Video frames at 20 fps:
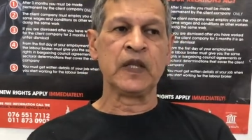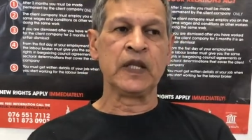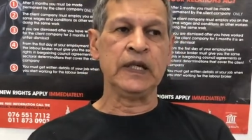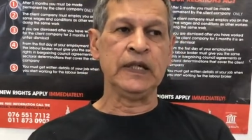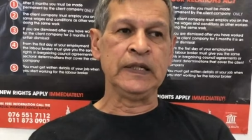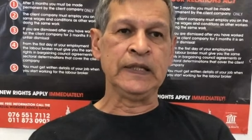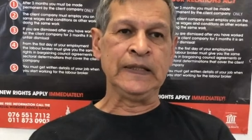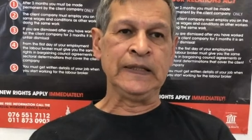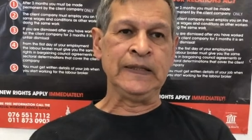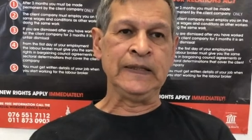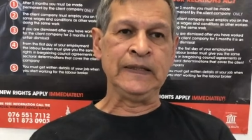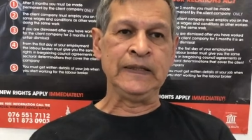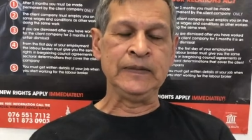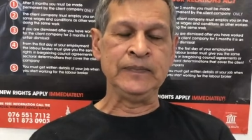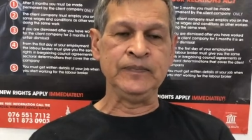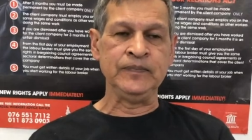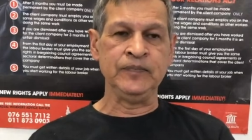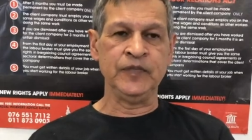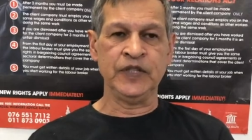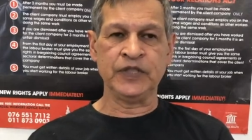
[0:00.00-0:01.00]

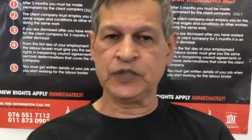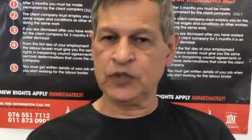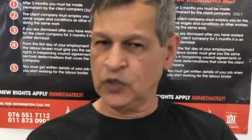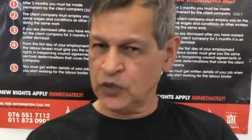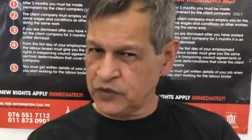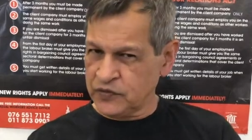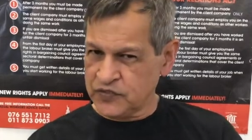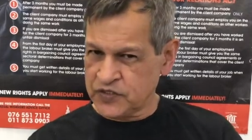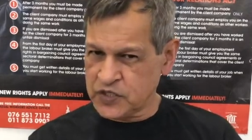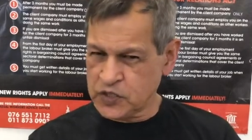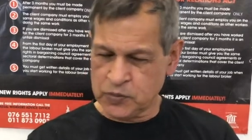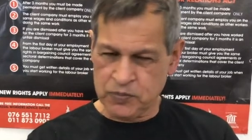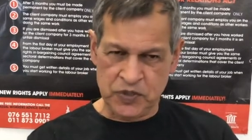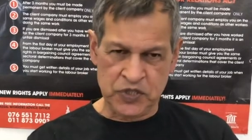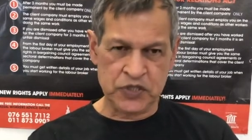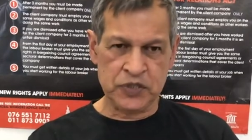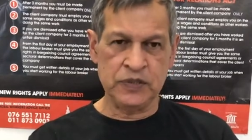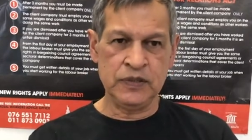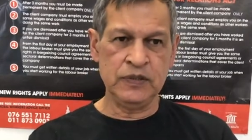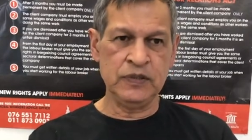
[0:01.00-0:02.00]
There's a lot of
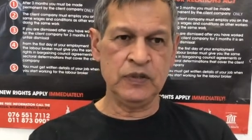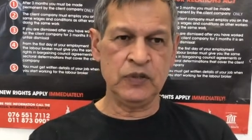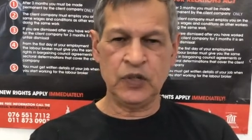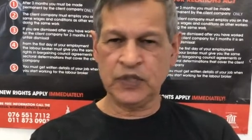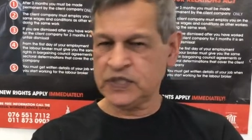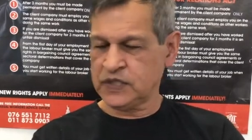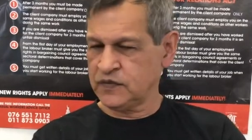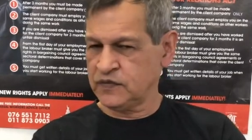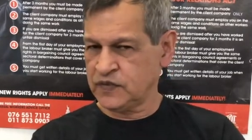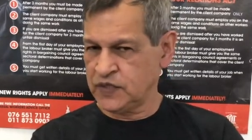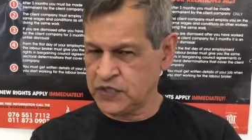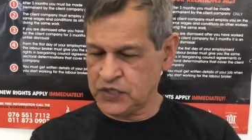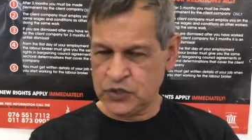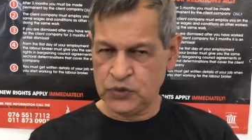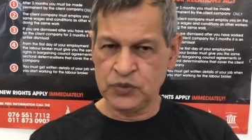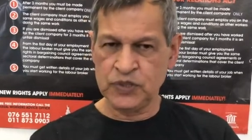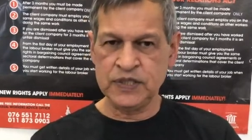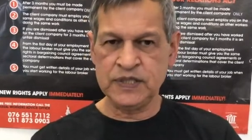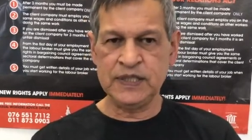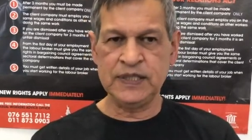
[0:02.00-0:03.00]
suspicion, lots of
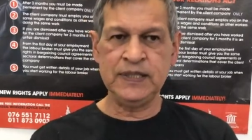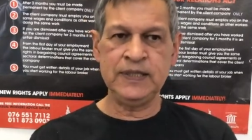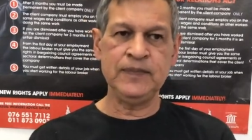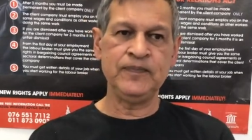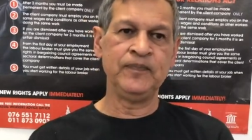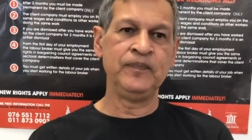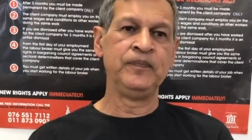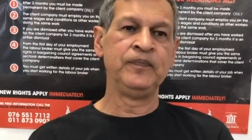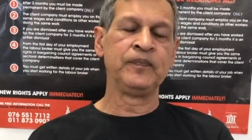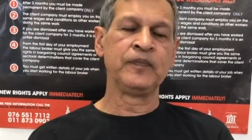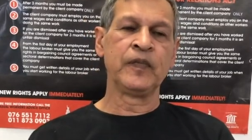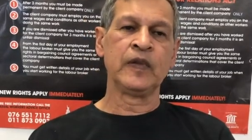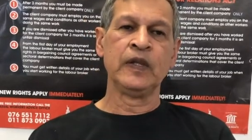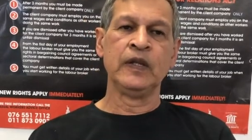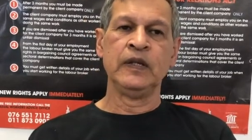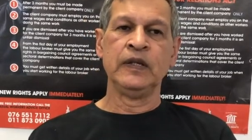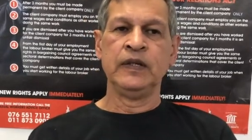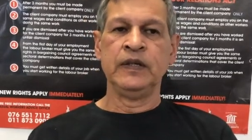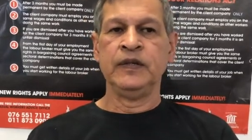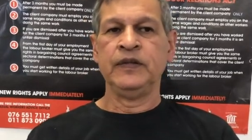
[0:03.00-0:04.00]
disunity.
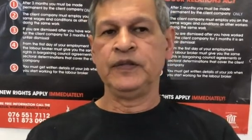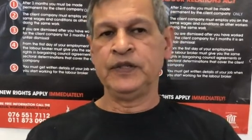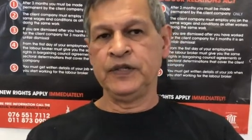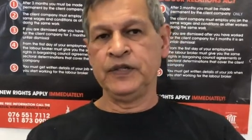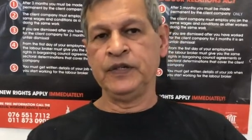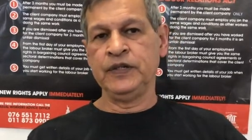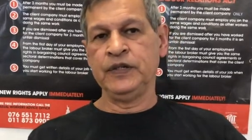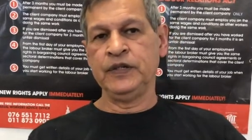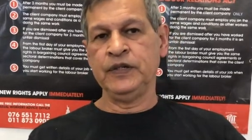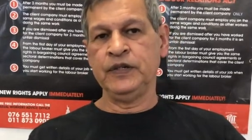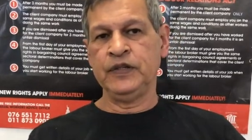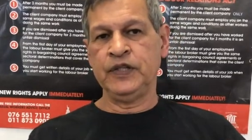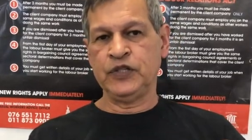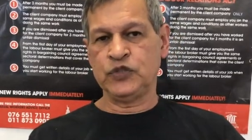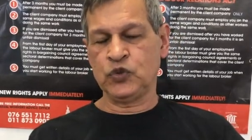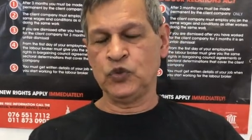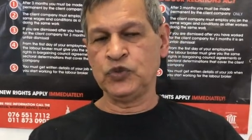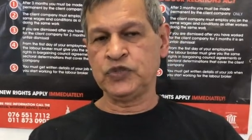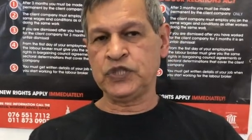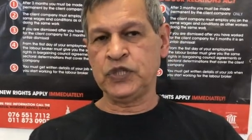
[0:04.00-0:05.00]

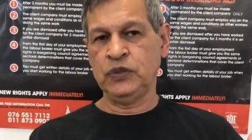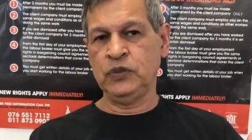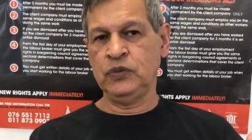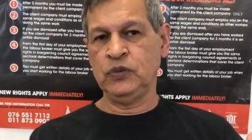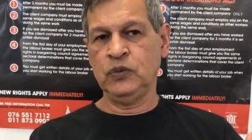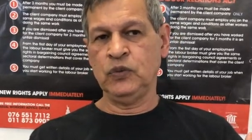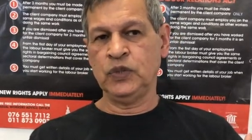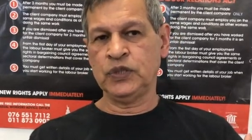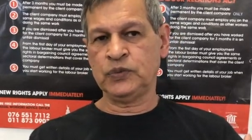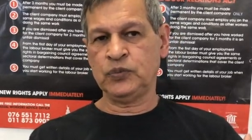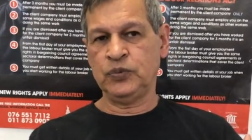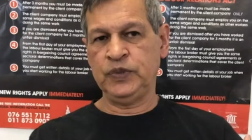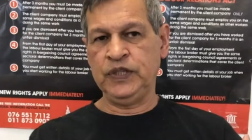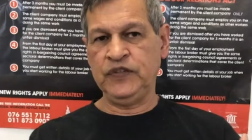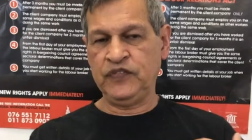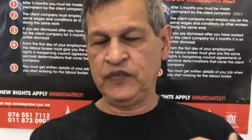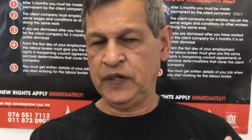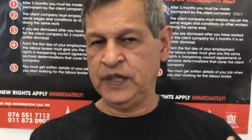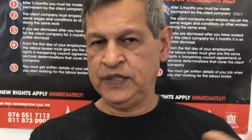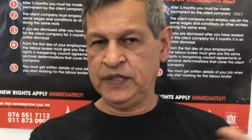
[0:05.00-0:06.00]
There's also what
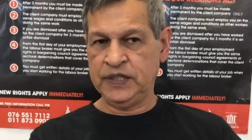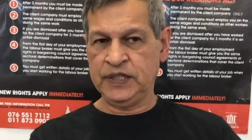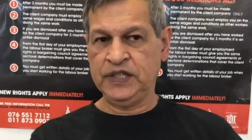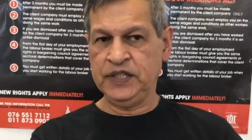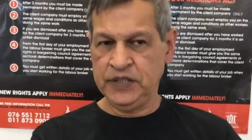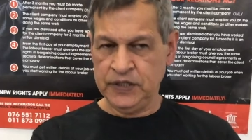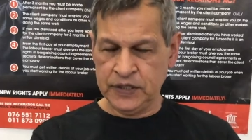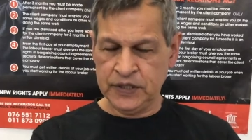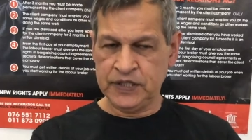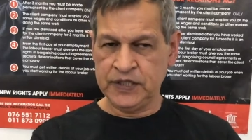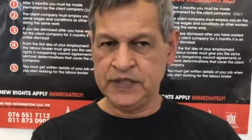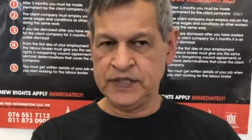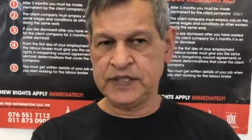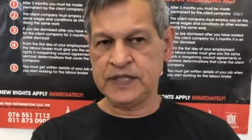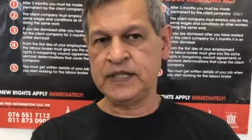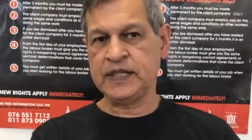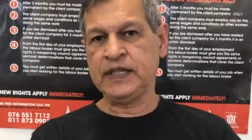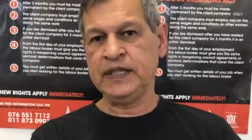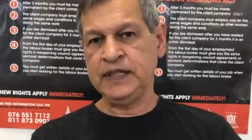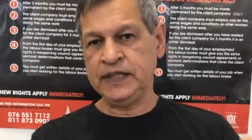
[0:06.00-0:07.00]
we're finding here
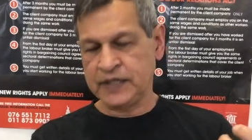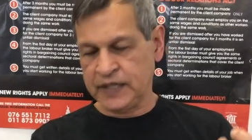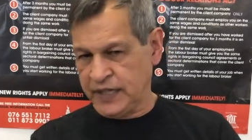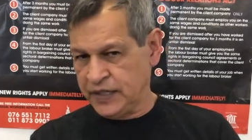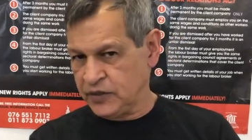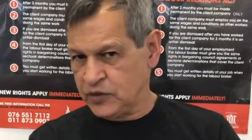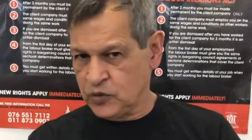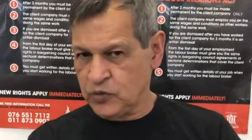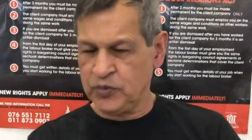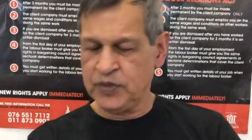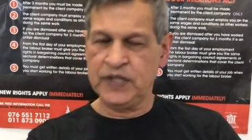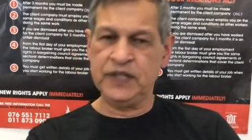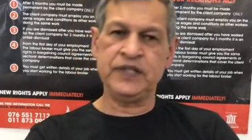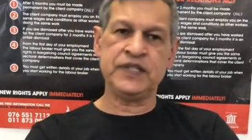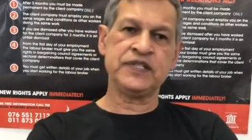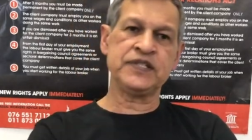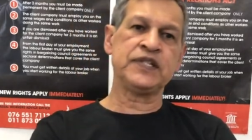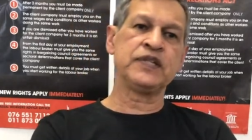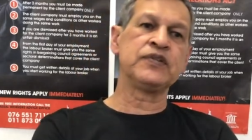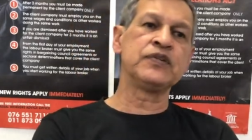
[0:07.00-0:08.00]
increasingly, again it would be
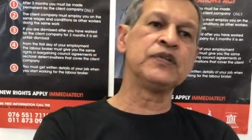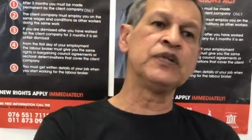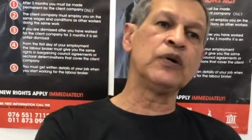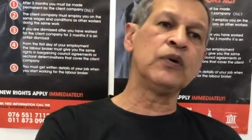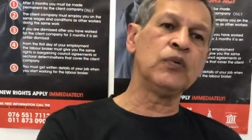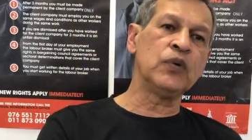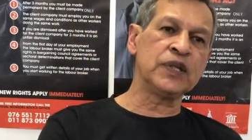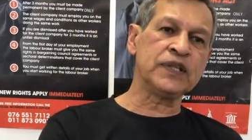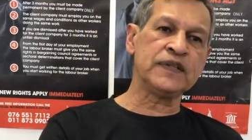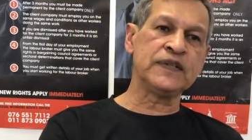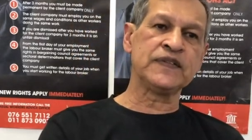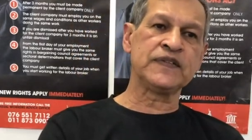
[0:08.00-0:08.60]
interesting to know